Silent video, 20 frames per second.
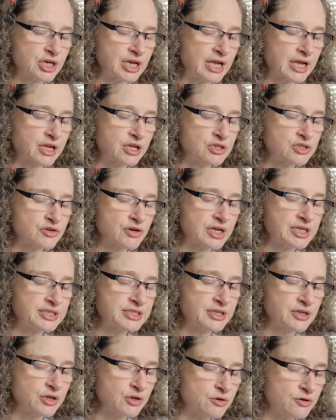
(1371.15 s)
I can trust
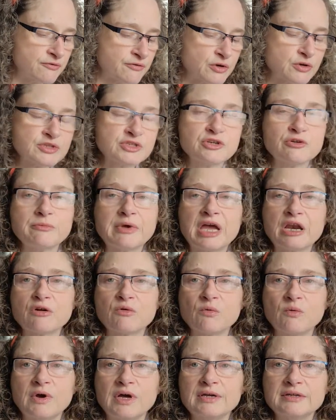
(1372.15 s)
the universe no matter
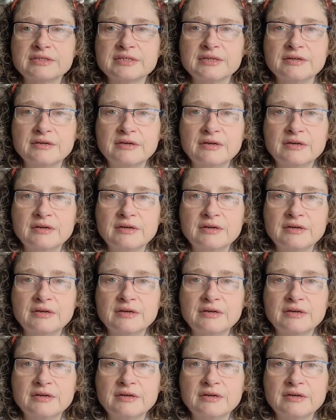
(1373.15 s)
what.